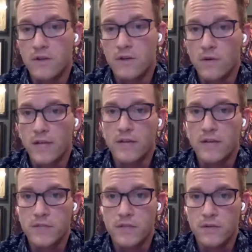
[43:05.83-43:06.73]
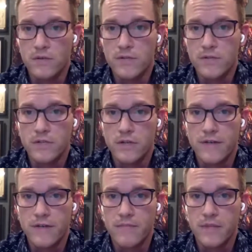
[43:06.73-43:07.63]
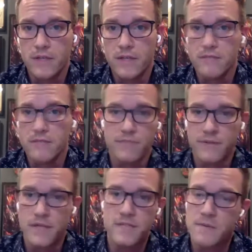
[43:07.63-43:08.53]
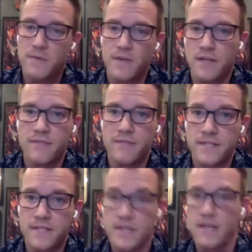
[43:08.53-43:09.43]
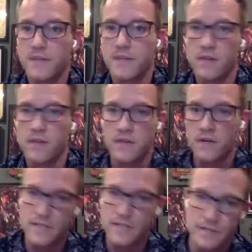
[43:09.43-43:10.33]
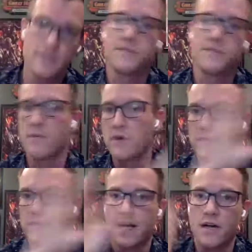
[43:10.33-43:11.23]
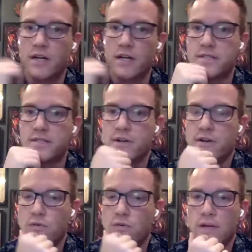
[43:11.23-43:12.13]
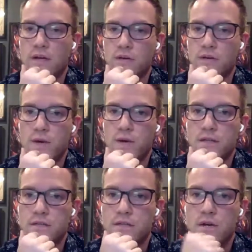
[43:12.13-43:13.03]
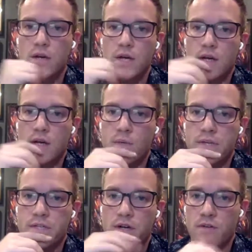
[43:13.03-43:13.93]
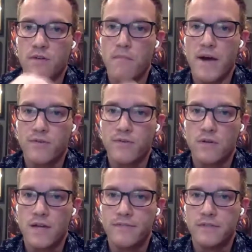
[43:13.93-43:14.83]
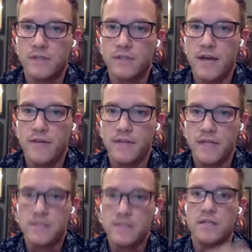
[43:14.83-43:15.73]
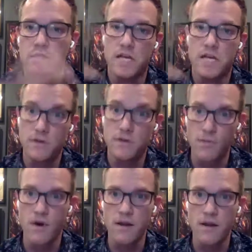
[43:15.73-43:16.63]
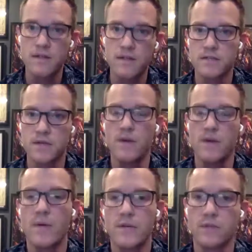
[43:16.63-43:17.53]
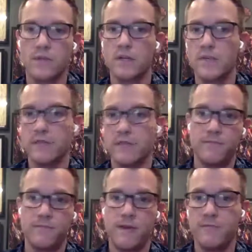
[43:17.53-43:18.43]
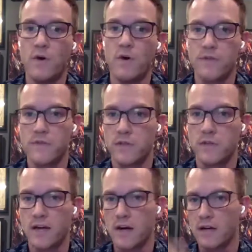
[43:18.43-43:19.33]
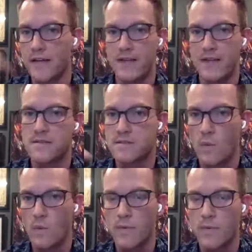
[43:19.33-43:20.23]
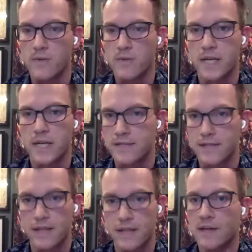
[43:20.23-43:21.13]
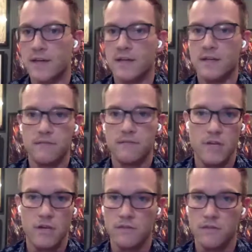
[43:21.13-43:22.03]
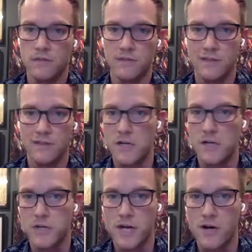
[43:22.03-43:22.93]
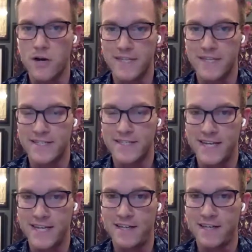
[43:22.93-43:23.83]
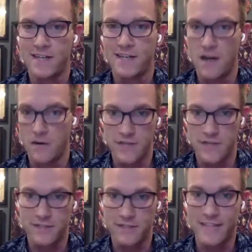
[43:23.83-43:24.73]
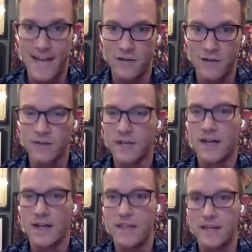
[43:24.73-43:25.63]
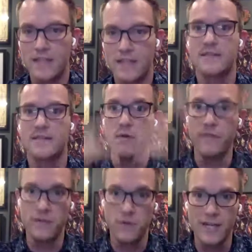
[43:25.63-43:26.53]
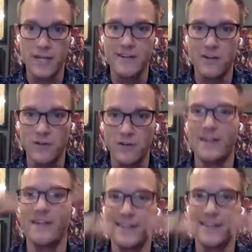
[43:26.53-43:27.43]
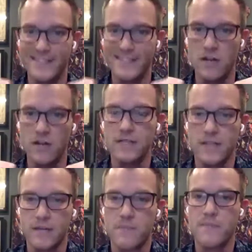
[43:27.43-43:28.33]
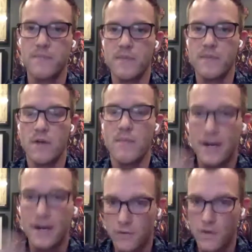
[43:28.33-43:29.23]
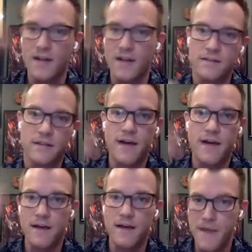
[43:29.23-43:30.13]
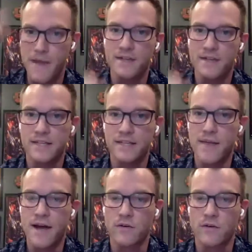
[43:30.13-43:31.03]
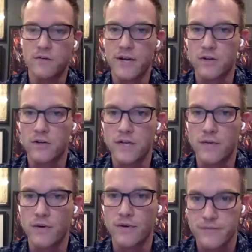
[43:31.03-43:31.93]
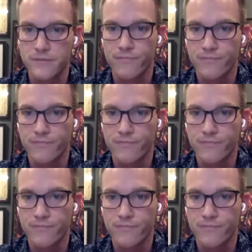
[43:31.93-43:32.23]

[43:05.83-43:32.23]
So Orlando's huge. You know, we've got a million plus people that live in the city, but then there's all these, you know, suburbs that are considered Orlando as well. And so we started micro level and can, can continue to broaden. So now we do a little bit of, of both. If you look at our cadence when we're posting, it's like, you know, luxury home in this city uh, or this little town, and then it's moving to Orlando. And then it's, you know, it's like, you know, macro, we're constantly kind of balancing the macro and micro keywords.